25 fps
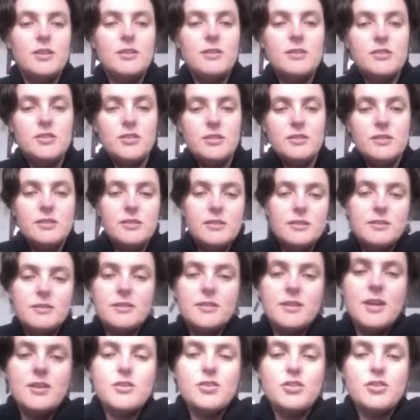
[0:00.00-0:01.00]
So the Justice
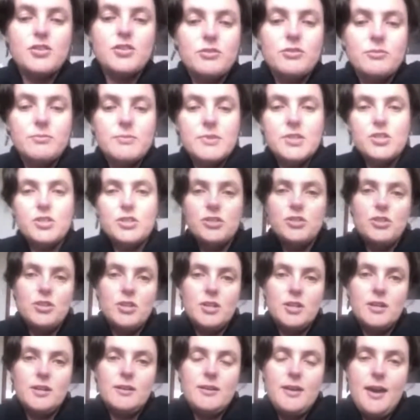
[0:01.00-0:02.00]
and International Mission
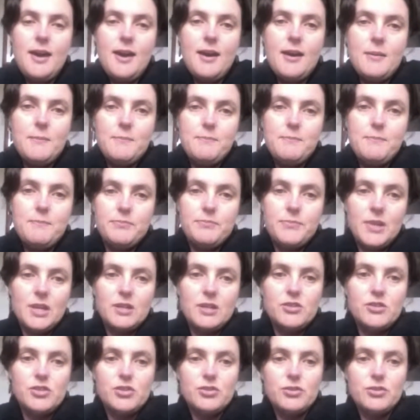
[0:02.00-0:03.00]
Unit um,
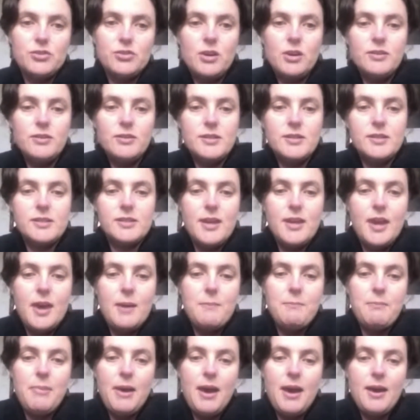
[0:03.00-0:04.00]
took on this
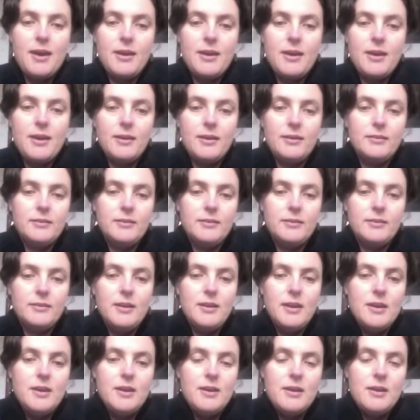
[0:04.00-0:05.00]
campaign
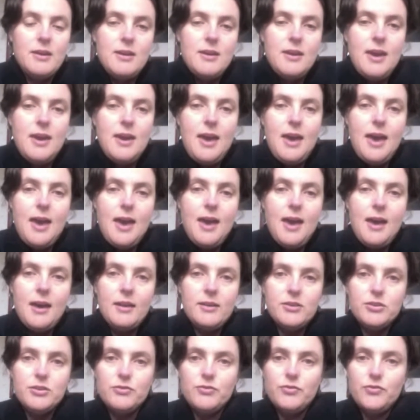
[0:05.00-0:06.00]

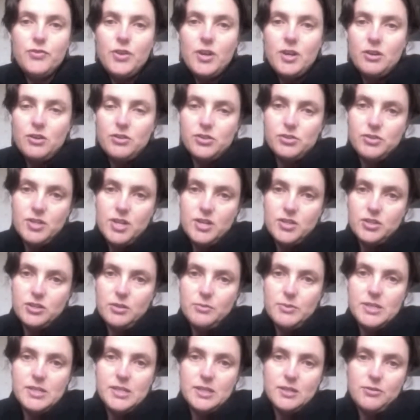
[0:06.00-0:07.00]
out of a
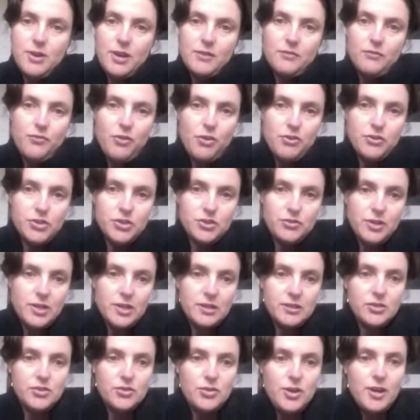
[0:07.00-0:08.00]
consultation that we did around
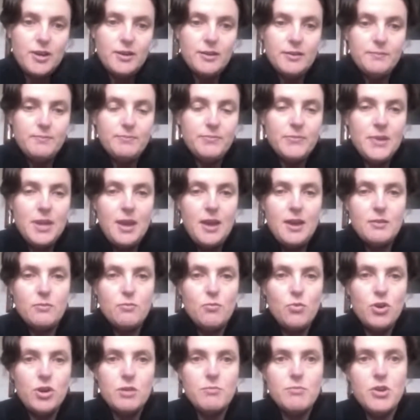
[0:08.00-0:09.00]
forestry in Australia.
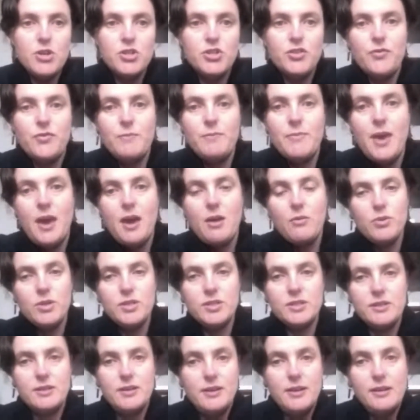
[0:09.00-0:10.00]
And what emerged from that
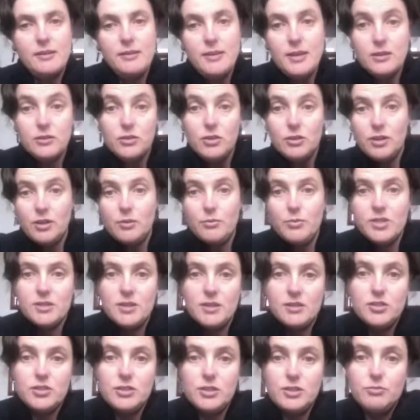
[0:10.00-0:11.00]
was that illegal logging
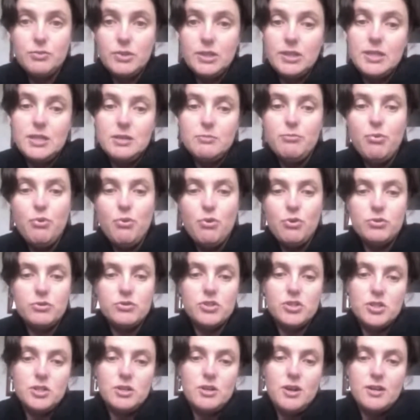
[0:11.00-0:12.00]
was actually really
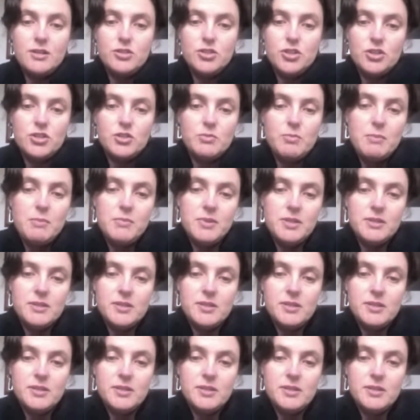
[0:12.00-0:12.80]
important to Uniting Church